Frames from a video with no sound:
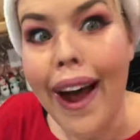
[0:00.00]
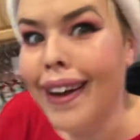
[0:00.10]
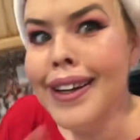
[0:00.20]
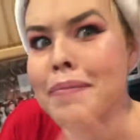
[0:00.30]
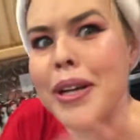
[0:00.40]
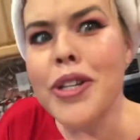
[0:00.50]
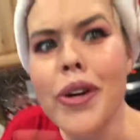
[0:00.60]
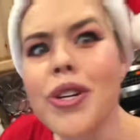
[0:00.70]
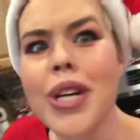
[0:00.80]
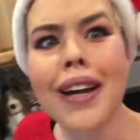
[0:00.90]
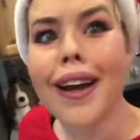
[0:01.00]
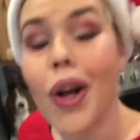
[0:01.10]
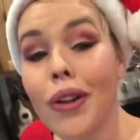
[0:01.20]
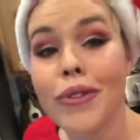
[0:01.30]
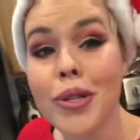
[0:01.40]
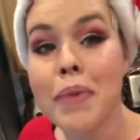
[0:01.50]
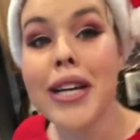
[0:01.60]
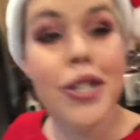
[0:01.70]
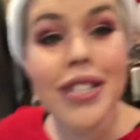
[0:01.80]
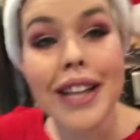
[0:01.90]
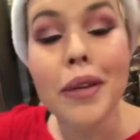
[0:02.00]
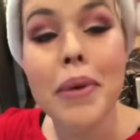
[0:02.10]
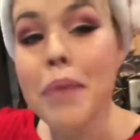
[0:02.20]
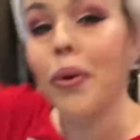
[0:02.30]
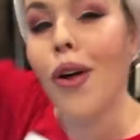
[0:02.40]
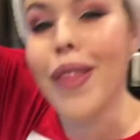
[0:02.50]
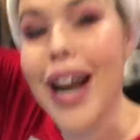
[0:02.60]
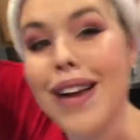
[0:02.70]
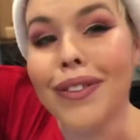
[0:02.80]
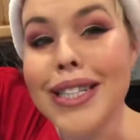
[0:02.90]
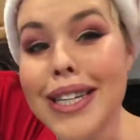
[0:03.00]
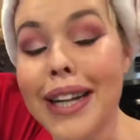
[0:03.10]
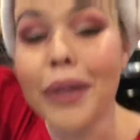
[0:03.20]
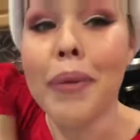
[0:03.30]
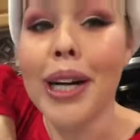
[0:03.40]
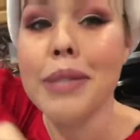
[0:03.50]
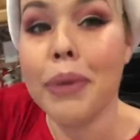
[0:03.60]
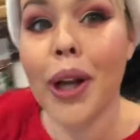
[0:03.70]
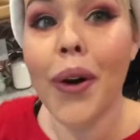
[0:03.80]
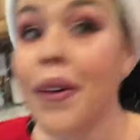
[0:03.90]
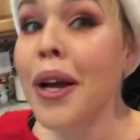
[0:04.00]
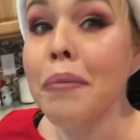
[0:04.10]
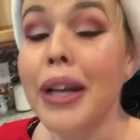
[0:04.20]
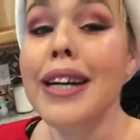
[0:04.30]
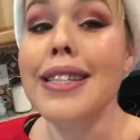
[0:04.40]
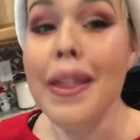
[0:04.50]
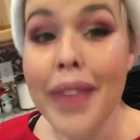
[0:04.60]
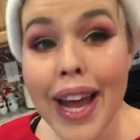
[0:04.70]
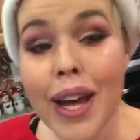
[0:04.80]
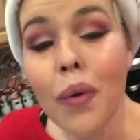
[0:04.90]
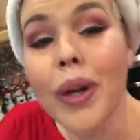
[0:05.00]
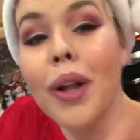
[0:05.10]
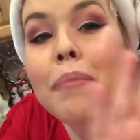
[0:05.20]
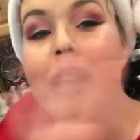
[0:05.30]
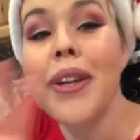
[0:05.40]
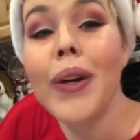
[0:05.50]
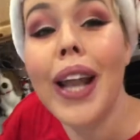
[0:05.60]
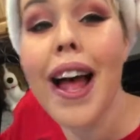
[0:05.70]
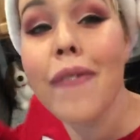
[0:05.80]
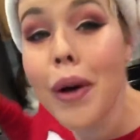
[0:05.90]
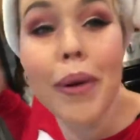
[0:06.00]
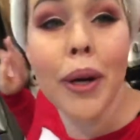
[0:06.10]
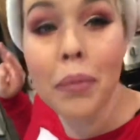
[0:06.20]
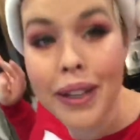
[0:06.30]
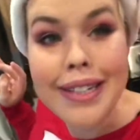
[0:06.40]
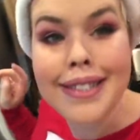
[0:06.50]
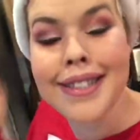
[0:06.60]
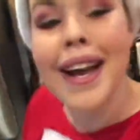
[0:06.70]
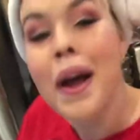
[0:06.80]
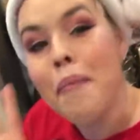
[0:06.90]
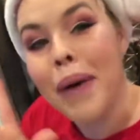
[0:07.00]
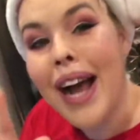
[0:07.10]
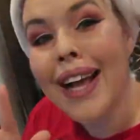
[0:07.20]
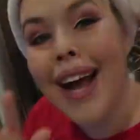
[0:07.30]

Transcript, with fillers: yeah, make sure you check out all of those pages and the people that I have listed in the box below because they will make your life a better place. Bye